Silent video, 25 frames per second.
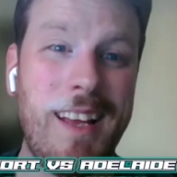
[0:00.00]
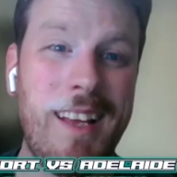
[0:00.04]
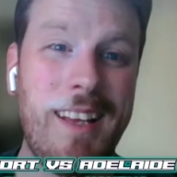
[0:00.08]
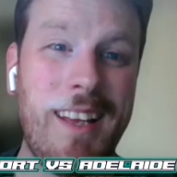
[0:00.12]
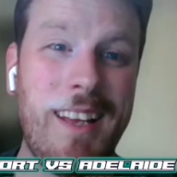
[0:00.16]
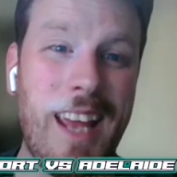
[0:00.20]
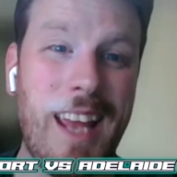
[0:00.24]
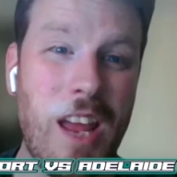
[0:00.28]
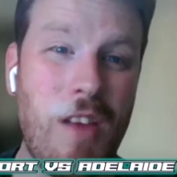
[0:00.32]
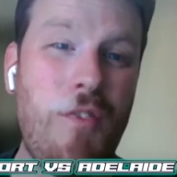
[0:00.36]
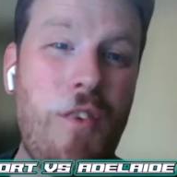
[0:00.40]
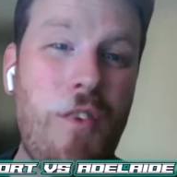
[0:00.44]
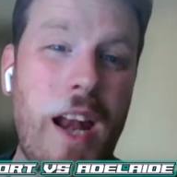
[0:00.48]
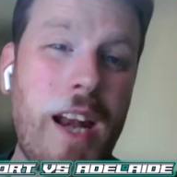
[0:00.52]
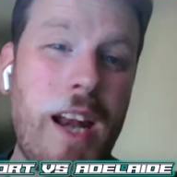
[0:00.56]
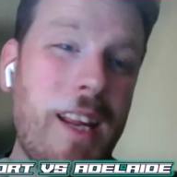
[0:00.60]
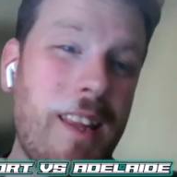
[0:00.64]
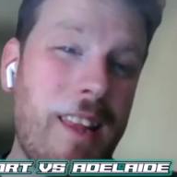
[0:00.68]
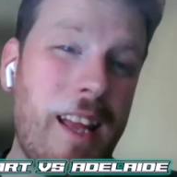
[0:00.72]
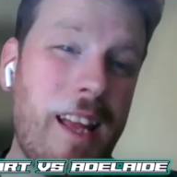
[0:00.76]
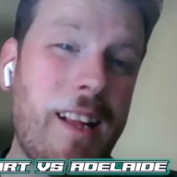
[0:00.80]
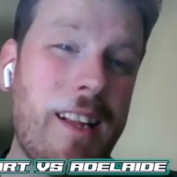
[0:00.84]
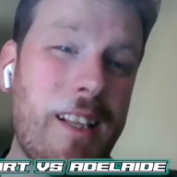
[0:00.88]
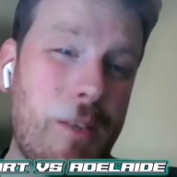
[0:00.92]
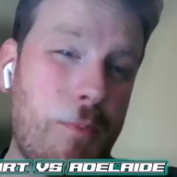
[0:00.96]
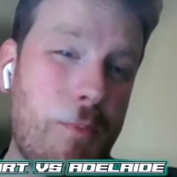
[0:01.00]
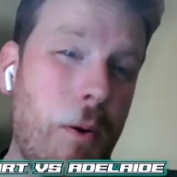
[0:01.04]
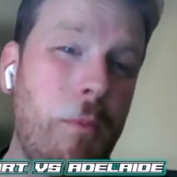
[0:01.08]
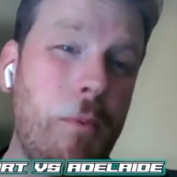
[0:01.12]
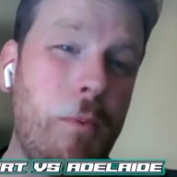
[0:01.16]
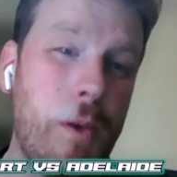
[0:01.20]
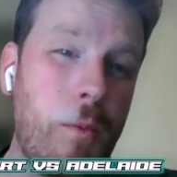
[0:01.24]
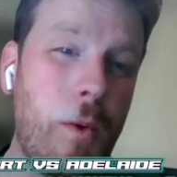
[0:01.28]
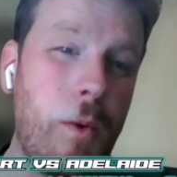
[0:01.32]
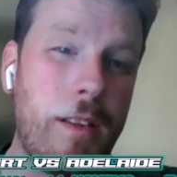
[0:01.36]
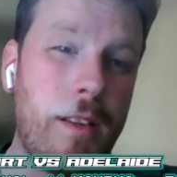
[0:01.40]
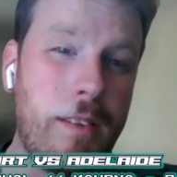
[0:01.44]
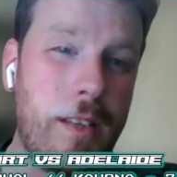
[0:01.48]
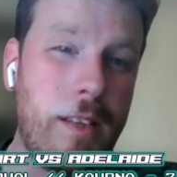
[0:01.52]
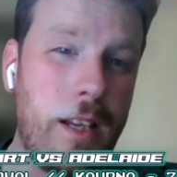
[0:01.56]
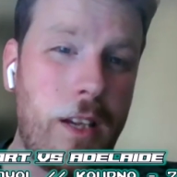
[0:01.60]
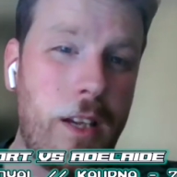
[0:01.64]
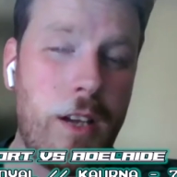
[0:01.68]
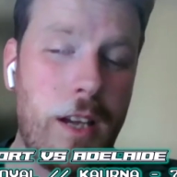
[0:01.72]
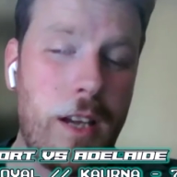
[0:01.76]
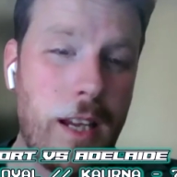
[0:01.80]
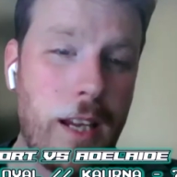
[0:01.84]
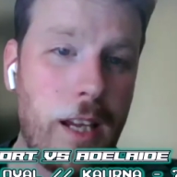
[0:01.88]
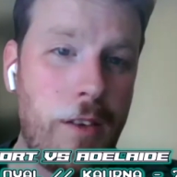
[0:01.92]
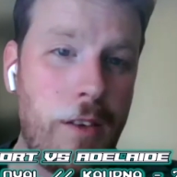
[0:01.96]
if anything, that's probably one thing you
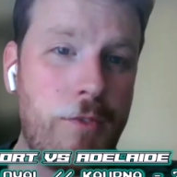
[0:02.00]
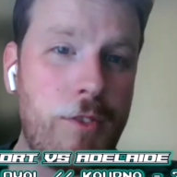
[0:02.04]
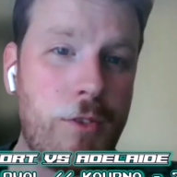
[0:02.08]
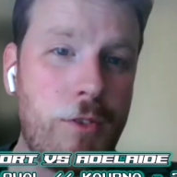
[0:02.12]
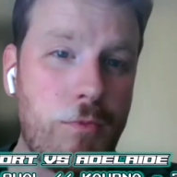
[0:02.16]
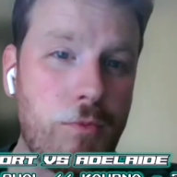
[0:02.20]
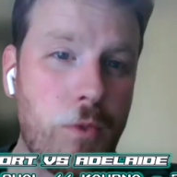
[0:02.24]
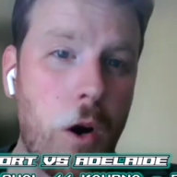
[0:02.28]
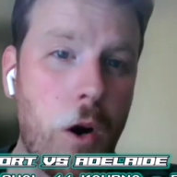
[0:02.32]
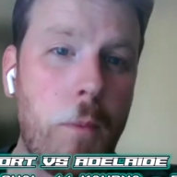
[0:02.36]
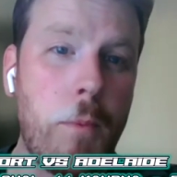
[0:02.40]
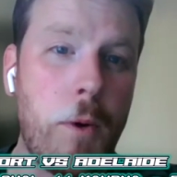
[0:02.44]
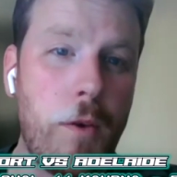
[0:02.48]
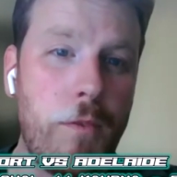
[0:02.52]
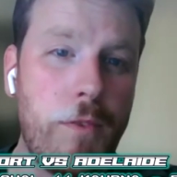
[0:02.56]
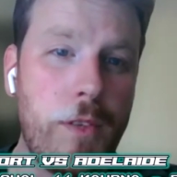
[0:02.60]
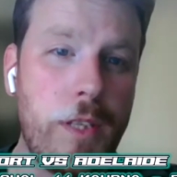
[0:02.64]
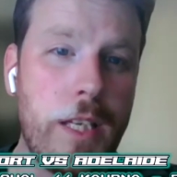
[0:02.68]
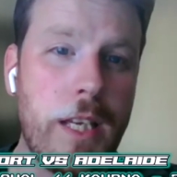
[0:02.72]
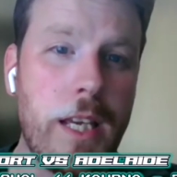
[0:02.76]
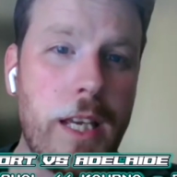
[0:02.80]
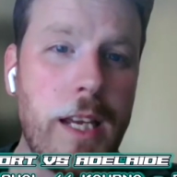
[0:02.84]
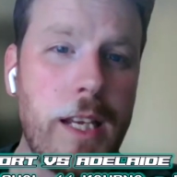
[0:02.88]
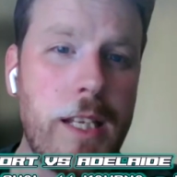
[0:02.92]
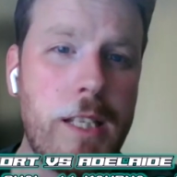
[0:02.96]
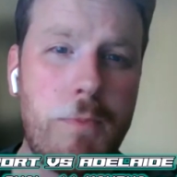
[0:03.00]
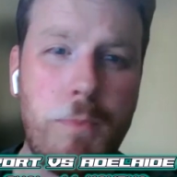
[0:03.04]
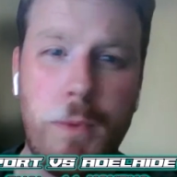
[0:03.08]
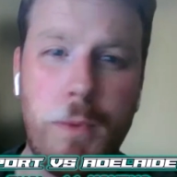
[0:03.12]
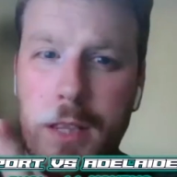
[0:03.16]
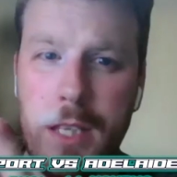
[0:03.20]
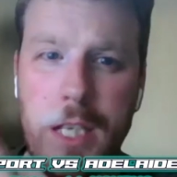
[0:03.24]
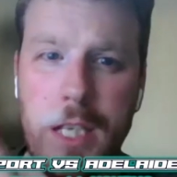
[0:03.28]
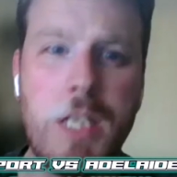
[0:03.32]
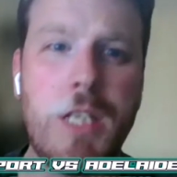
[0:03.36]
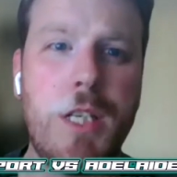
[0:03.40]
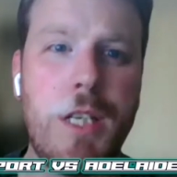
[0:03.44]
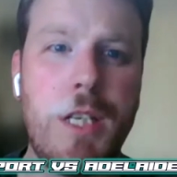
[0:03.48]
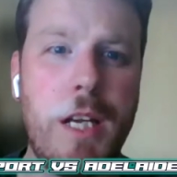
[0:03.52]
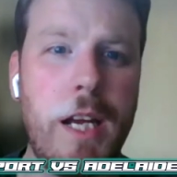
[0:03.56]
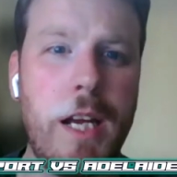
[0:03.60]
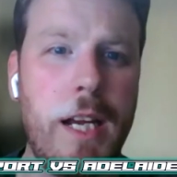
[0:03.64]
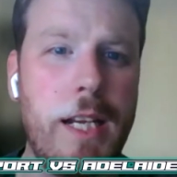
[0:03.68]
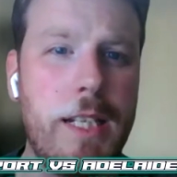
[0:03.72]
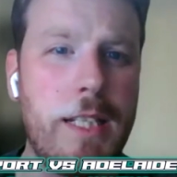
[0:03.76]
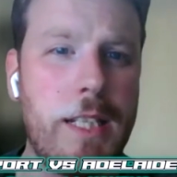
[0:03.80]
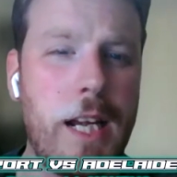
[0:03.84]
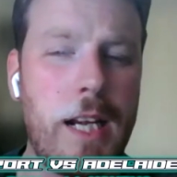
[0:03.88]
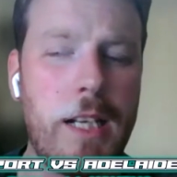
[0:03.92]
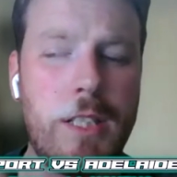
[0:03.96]
can give to Rob over the years, but this year
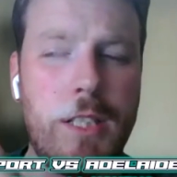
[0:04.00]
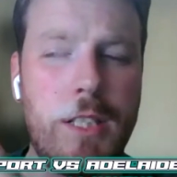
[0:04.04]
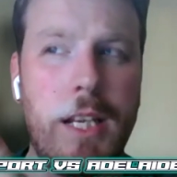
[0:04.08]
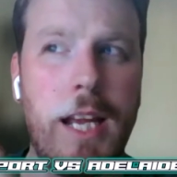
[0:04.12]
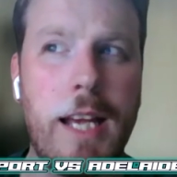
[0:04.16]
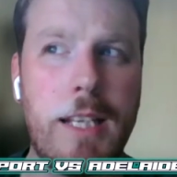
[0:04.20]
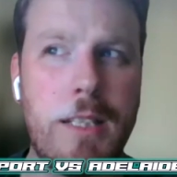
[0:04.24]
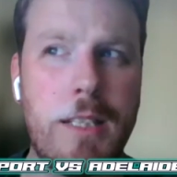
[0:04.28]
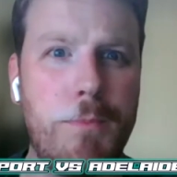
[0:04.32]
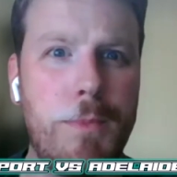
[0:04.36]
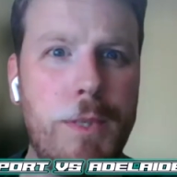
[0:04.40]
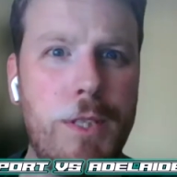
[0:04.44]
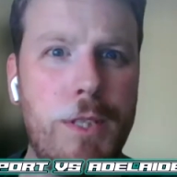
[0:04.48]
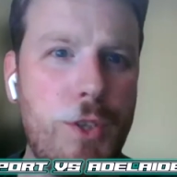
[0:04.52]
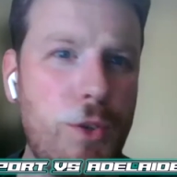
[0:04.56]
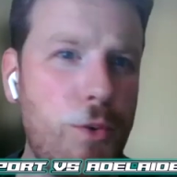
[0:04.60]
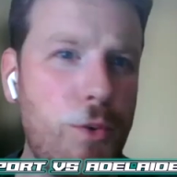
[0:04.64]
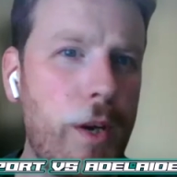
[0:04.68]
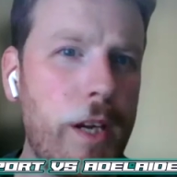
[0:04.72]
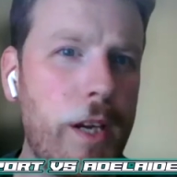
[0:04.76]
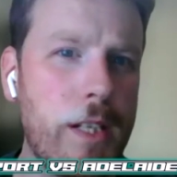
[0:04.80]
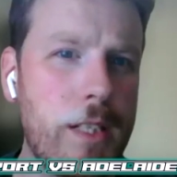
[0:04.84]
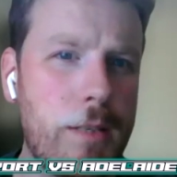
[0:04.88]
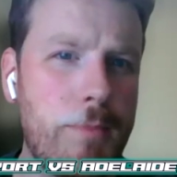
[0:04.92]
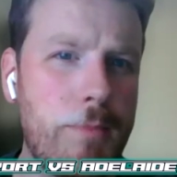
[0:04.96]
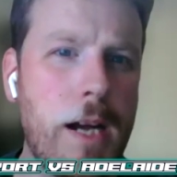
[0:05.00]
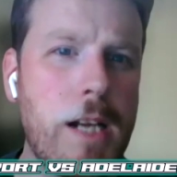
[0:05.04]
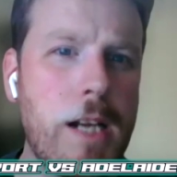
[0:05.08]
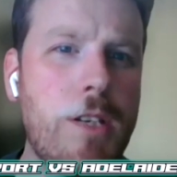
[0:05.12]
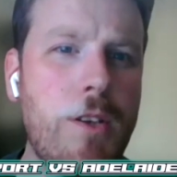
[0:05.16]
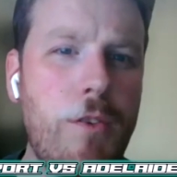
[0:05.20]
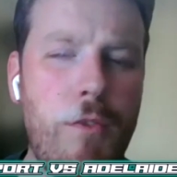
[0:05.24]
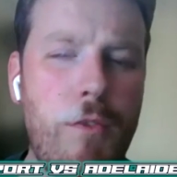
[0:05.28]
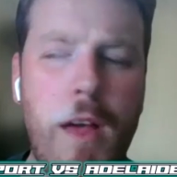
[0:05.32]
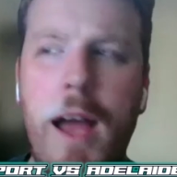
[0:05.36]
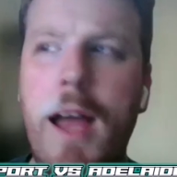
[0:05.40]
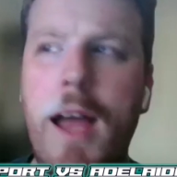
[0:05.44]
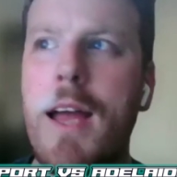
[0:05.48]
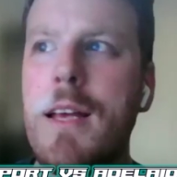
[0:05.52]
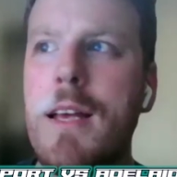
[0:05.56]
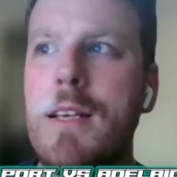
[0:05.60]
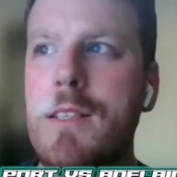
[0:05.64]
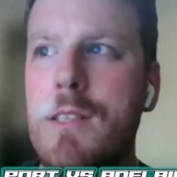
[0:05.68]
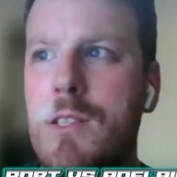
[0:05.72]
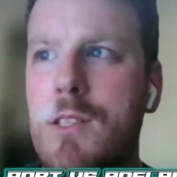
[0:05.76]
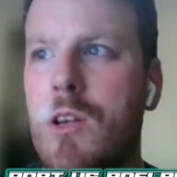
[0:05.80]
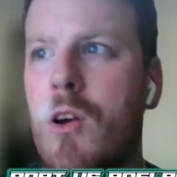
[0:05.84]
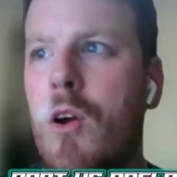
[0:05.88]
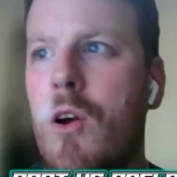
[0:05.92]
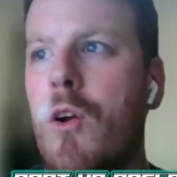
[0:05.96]
he's actually hasn't been doing as much of that.
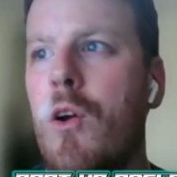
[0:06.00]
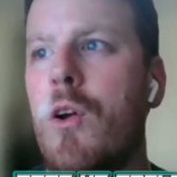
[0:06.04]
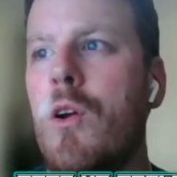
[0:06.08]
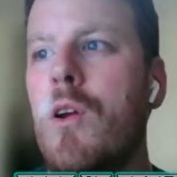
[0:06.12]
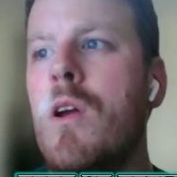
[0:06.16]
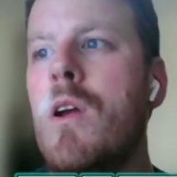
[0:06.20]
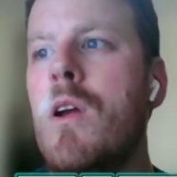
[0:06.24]
So